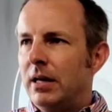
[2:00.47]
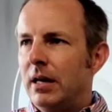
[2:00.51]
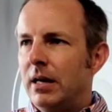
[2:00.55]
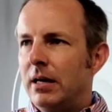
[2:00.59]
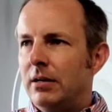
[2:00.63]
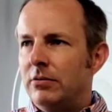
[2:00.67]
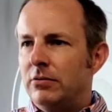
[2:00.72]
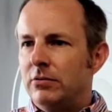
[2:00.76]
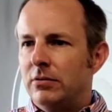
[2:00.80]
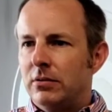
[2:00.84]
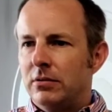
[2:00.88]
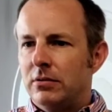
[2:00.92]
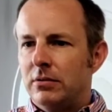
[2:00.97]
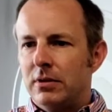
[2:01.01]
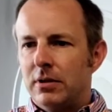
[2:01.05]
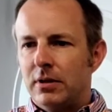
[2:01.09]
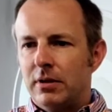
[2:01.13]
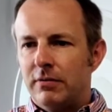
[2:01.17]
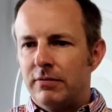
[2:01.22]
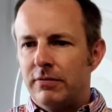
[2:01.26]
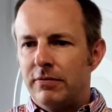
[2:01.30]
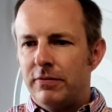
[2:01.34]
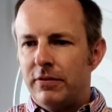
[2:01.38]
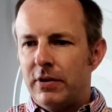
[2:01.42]
It has just like
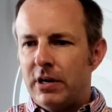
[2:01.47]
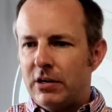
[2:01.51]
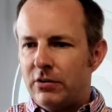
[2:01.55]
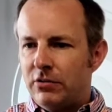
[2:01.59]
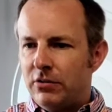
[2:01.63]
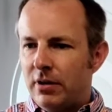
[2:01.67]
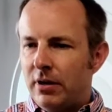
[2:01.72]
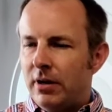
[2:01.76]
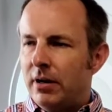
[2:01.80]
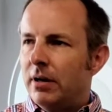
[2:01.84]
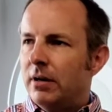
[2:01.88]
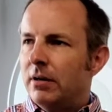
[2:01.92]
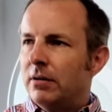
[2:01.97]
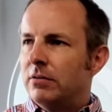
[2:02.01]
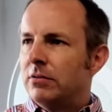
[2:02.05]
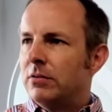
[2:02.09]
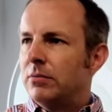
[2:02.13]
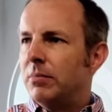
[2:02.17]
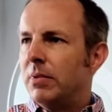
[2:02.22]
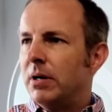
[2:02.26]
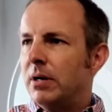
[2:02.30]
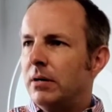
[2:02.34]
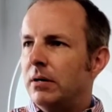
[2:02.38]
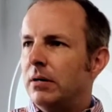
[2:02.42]
a fresh air
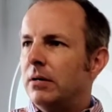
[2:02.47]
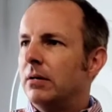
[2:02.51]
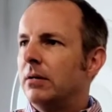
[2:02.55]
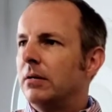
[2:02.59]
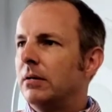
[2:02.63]
smell.